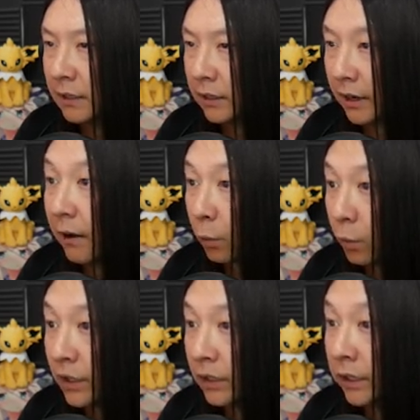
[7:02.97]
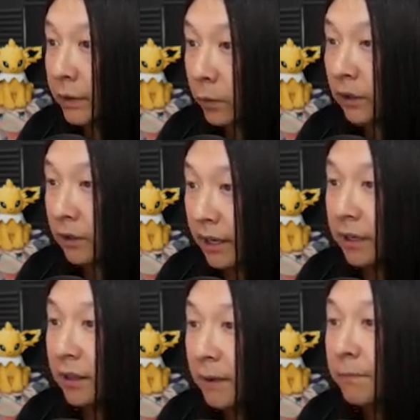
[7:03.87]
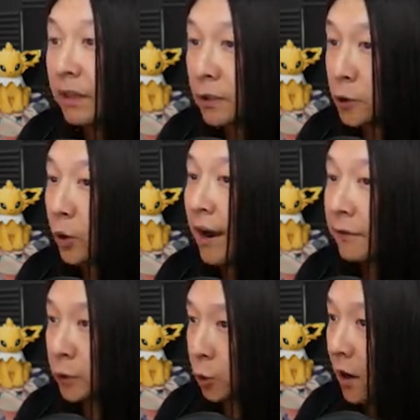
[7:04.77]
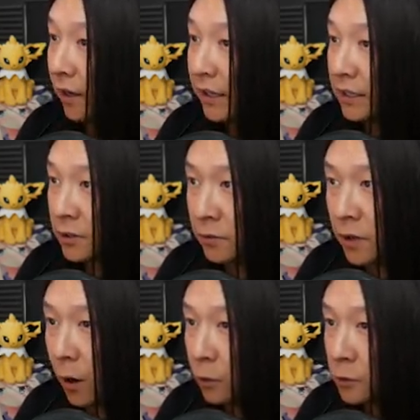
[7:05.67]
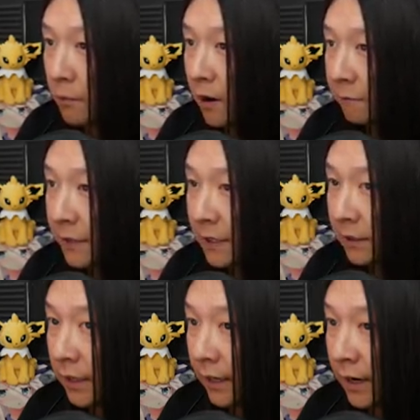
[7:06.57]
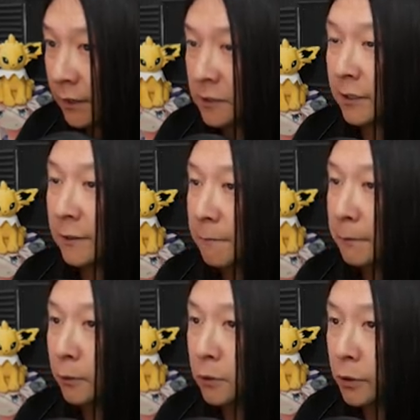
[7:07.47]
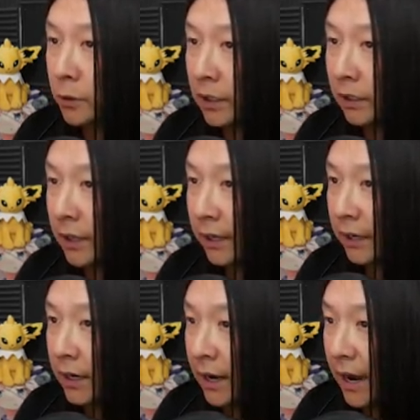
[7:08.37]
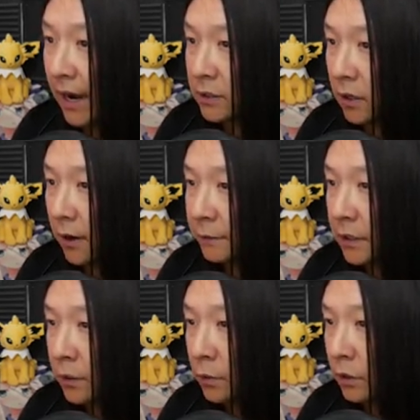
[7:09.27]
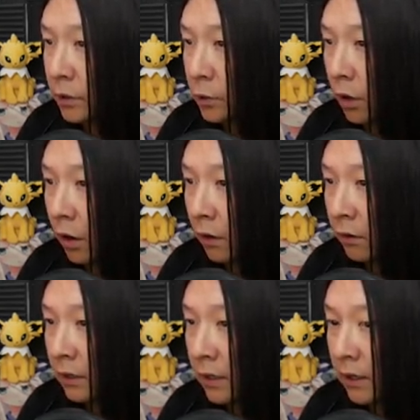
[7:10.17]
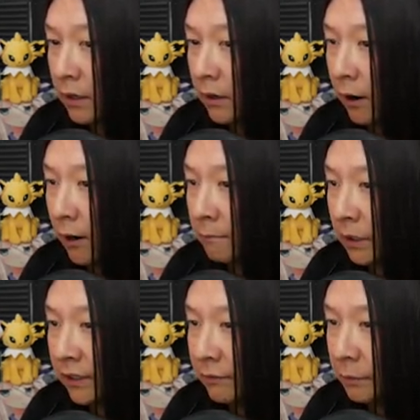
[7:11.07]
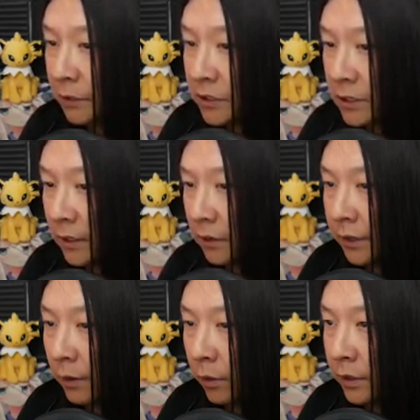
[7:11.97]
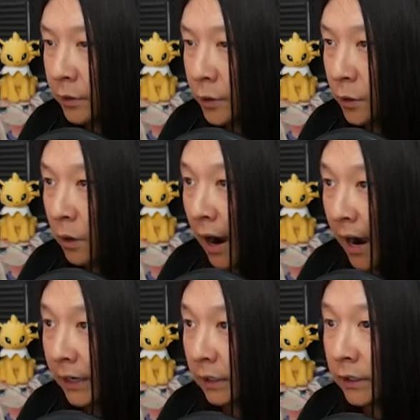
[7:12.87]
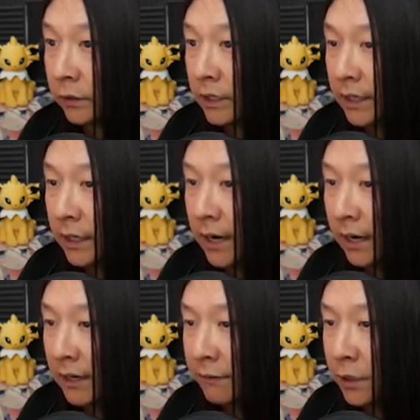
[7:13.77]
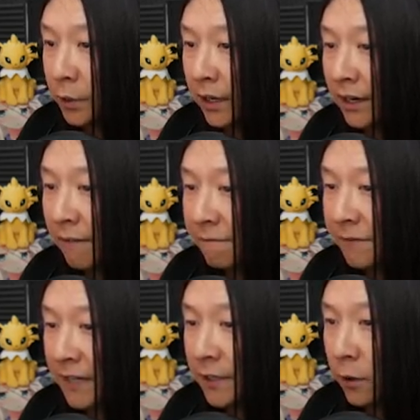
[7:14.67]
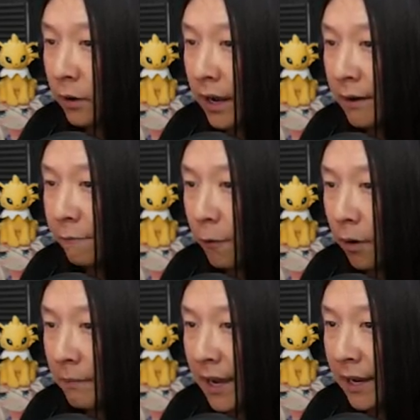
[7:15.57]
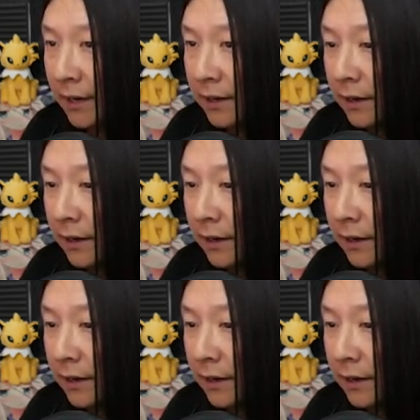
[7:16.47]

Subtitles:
Like a really, really, like, to drive a truck is no small feat. Like, honestly, the people who do it, like, hats off to you. You are unbelievably skilled at what you do. I clearly cannot even do it in a video game format.